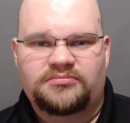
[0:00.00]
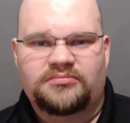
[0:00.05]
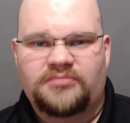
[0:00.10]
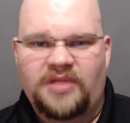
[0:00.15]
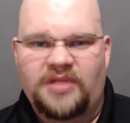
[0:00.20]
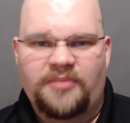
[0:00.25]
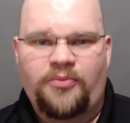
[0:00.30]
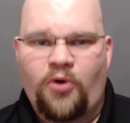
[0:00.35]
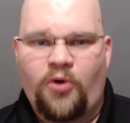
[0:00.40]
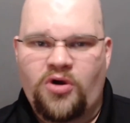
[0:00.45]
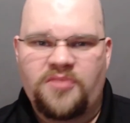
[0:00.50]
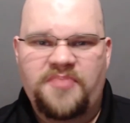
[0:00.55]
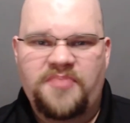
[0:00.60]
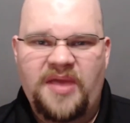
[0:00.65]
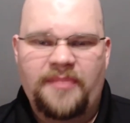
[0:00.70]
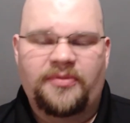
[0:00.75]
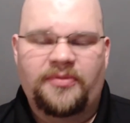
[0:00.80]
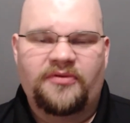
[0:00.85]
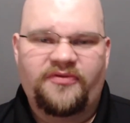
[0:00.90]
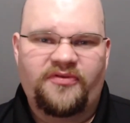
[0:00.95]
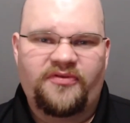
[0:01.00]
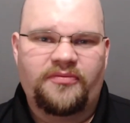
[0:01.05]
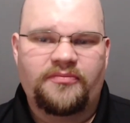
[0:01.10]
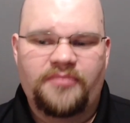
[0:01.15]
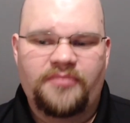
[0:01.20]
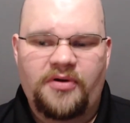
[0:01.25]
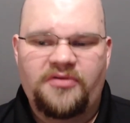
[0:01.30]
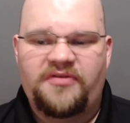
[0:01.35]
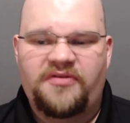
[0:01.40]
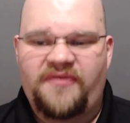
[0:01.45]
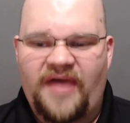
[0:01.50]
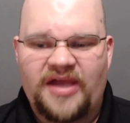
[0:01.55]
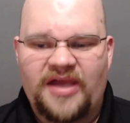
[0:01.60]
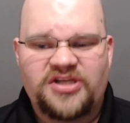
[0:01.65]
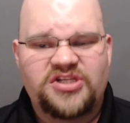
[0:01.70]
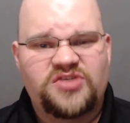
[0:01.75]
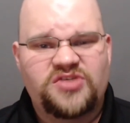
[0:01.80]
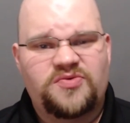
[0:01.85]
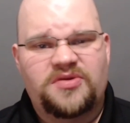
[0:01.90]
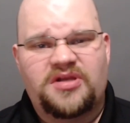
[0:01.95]
important people from both
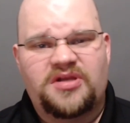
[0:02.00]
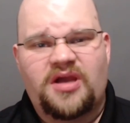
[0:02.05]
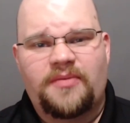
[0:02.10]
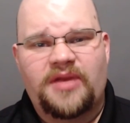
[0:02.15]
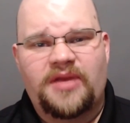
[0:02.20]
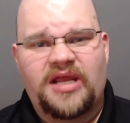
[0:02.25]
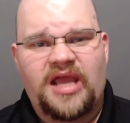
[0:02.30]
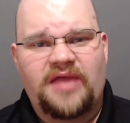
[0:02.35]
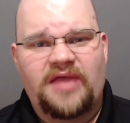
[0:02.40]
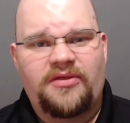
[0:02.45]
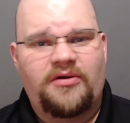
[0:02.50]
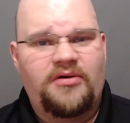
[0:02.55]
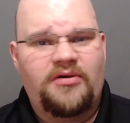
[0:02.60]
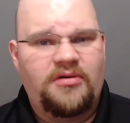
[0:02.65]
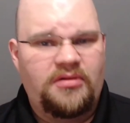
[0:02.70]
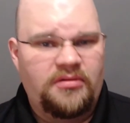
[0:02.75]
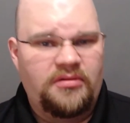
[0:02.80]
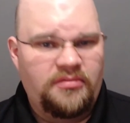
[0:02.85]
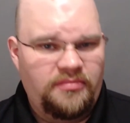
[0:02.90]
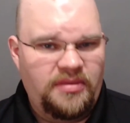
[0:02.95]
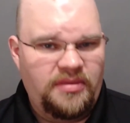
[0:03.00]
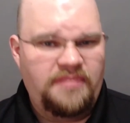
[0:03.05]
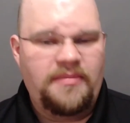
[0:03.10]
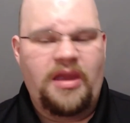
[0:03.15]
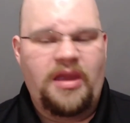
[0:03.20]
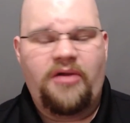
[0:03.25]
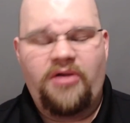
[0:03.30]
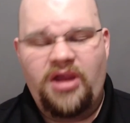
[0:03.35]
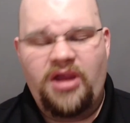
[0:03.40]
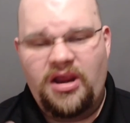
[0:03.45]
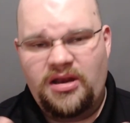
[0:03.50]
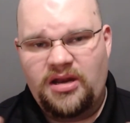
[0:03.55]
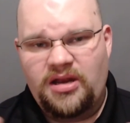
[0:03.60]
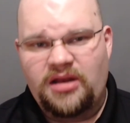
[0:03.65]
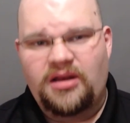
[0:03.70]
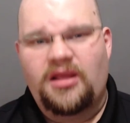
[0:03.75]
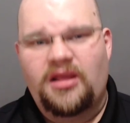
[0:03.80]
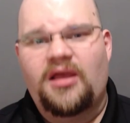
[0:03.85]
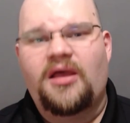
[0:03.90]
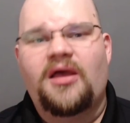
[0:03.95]
factions would come together and be married
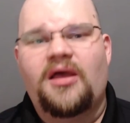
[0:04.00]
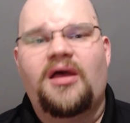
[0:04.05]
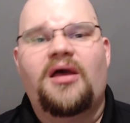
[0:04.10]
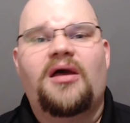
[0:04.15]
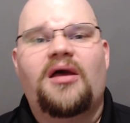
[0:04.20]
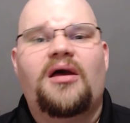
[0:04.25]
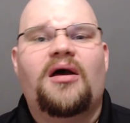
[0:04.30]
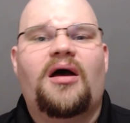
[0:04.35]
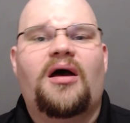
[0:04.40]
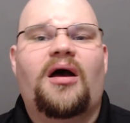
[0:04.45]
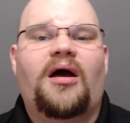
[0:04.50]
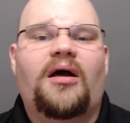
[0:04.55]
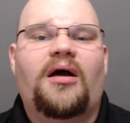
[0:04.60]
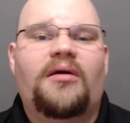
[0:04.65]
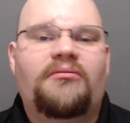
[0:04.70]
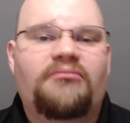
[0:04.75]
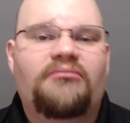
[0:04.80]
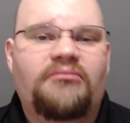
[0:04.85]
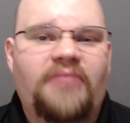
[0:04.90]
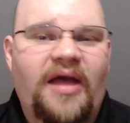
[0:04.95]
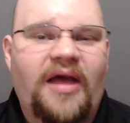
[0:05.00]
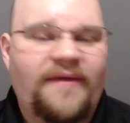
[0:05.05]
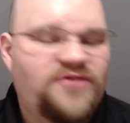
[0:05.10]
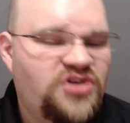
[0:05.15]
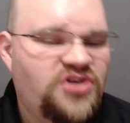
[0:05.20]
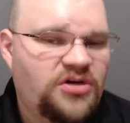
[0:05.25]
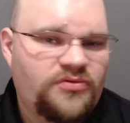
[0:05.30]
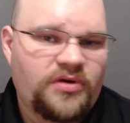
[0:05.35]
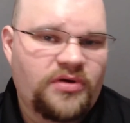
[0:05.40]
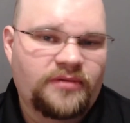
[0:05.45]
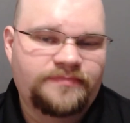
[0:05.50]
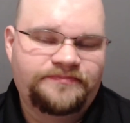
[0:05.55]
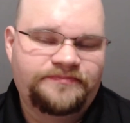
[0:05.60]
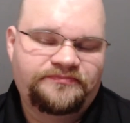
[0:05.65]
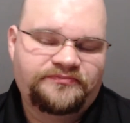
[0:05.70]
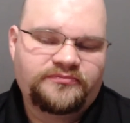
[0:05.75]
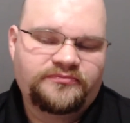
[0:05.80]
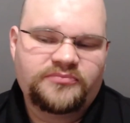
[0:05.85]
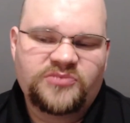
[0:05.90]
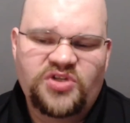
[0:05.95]
and have children.
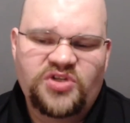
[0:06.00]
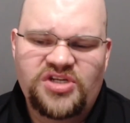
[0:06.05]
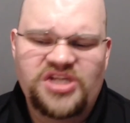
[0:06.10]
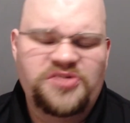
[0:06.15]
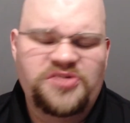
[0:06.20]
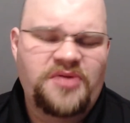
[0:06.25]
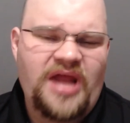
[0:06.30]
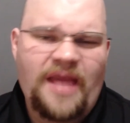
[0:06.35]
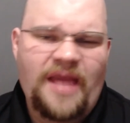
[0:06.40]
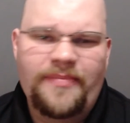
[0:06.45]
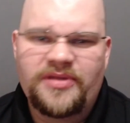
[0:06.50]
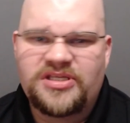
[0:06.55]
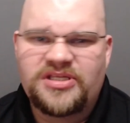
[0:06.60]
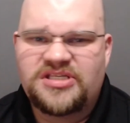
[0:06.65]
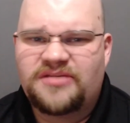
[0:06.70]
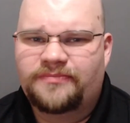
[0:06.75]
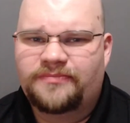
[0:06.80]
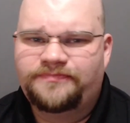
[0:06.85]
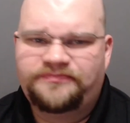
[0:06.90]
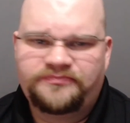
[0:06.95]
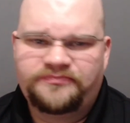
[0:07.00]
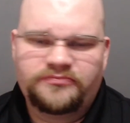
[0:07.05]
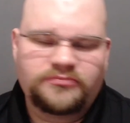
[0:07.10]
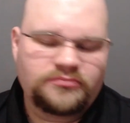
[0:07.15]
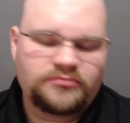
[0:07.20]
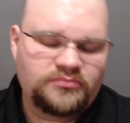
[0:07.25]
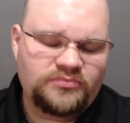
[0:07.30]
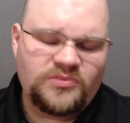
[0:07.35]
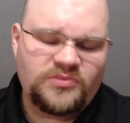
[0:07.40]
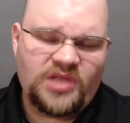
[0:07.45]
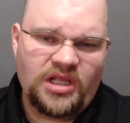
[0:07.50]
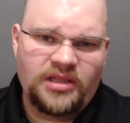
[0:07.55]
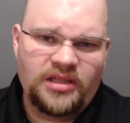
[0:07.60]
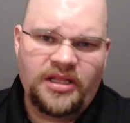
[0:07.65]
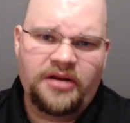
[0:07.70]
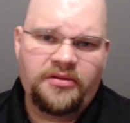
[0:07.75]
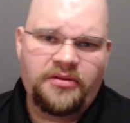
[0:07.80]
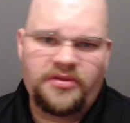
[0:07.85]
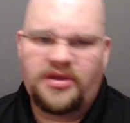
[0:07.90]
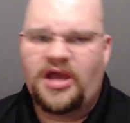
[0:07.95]
So that's what happens.
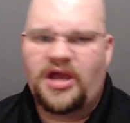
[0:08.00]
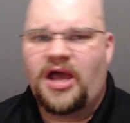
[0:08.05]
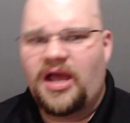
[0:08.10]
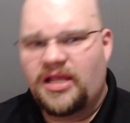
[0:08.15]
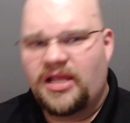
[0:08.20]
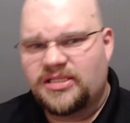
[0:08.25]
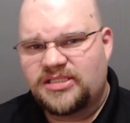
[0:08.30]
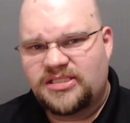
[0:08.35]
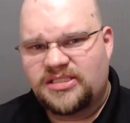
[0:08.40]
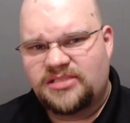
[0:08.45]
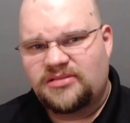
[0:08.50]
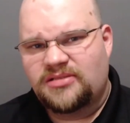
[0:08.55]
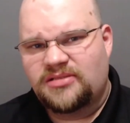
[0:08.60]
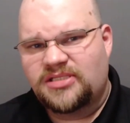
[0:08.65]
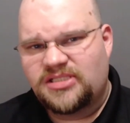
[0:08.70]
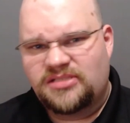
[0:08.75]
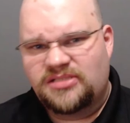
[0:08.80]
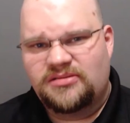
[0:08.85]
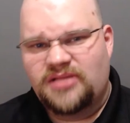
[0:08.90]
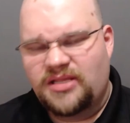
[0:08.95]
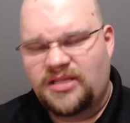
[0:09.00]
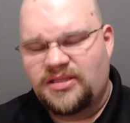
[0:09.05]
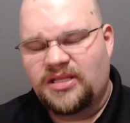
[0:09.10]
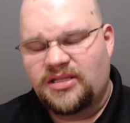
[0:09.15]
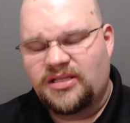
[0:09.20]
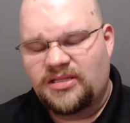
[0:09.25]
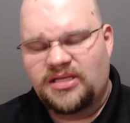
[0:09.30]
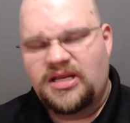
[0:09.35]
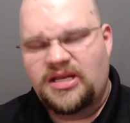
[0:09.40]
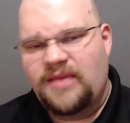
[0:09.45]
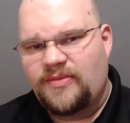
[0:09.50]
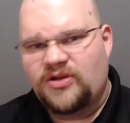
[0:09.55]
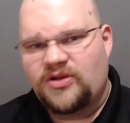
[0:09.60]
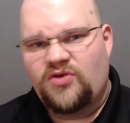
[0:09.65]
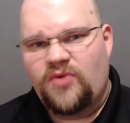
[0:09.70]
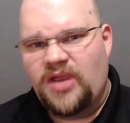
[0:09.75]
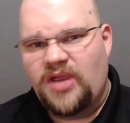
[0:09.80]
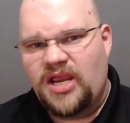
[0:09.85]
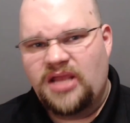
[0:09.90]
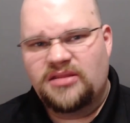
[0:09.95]
Leader of the gods and the demon
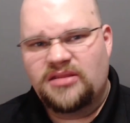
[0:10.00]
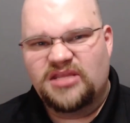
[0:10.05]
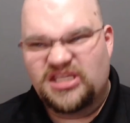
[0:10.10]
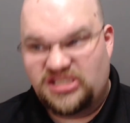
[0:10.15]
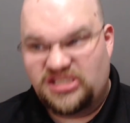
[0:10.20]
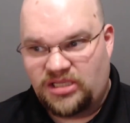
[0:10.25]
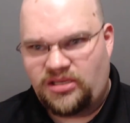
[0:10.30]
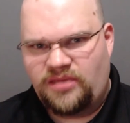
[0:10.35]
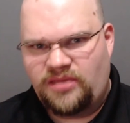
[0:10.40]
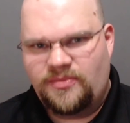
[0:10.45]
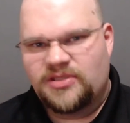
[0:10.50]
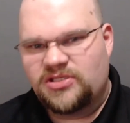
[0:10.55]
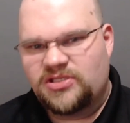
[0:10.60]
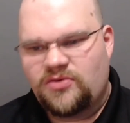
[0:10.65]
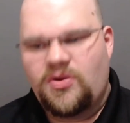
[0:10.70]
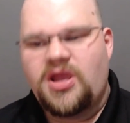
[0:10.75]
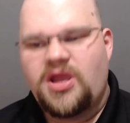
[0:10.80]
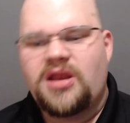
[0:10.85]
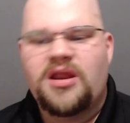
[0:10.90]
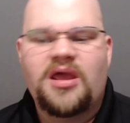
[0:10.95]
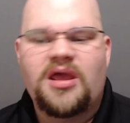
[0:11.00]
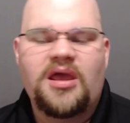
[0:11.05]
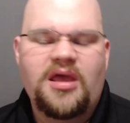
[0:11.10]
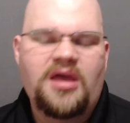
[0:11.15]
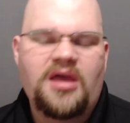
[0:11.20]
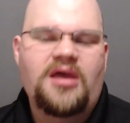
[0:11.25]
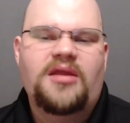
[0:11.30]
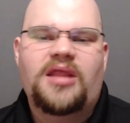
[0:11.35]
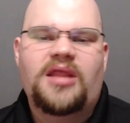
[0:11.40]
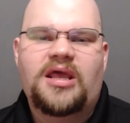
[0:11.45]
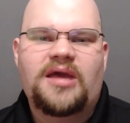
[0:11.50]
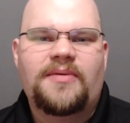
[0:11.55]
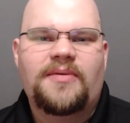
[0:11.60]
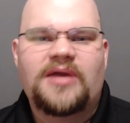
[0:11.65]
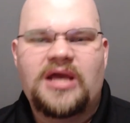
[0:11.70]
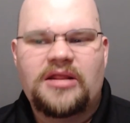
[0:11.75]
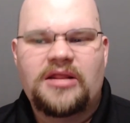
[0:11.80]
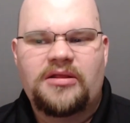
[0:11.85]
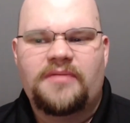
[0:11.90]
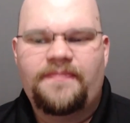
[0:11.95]
queen, the succubus queen, they come
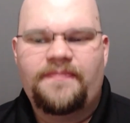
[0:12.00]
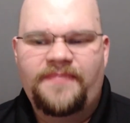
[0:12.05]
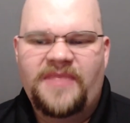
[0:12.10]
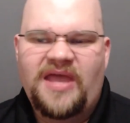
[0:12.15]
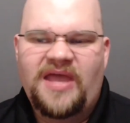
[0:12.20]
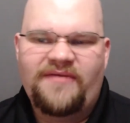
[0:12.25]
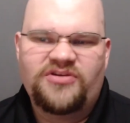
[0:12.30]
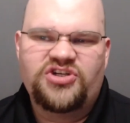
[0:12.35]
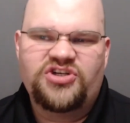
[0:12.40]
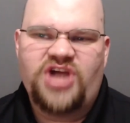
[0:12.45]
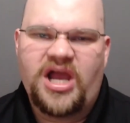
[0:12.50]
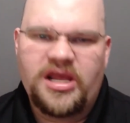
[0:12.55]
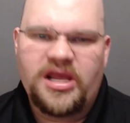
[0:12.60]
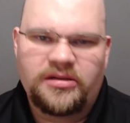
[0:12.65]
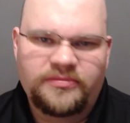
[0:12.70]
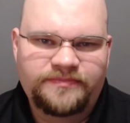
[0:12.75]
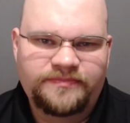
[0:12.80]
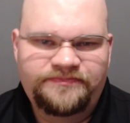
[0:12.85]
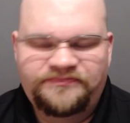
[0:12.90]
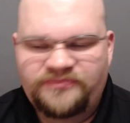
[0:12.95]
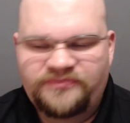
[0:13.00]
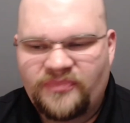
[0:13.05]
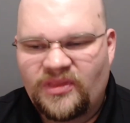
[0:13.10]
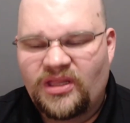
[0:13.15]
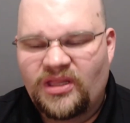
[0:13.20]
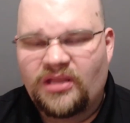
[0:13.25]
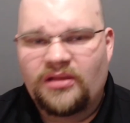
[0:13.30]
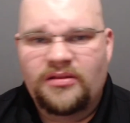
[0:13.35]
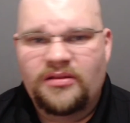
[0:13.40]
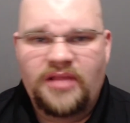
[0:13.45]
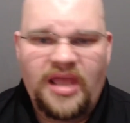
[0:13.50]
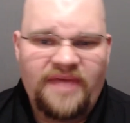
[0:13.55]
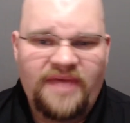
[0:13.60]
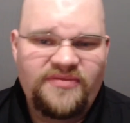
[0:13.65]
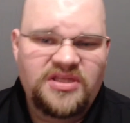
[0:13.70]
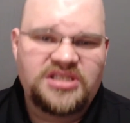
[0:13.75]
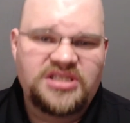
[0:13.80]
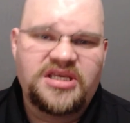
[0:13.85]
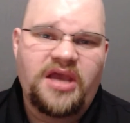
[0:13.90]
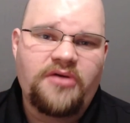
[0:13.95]
together. They have a child. They have
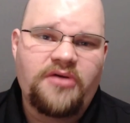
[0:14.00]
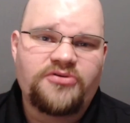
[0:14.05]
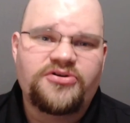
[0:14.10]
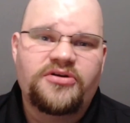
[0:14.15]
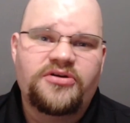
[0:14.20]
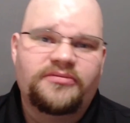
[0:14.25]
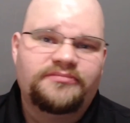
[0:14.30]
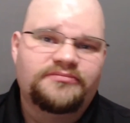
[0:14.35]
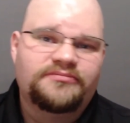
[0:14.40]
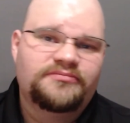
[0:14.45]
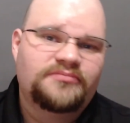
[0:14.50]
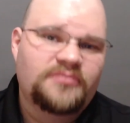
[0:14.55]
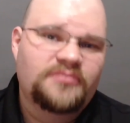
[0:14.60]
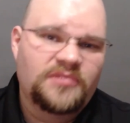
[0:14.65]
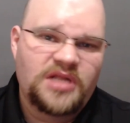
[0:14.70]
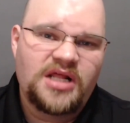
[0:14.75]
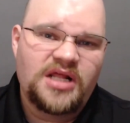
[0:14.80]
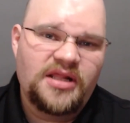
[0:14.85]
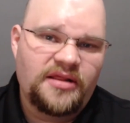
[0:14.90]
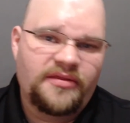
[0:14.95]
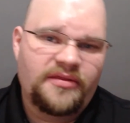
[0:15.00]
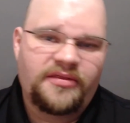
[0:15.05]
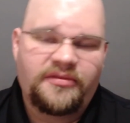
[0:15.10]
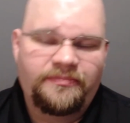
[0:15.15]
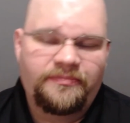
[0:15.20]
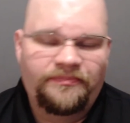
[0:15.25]
this character, Lilith,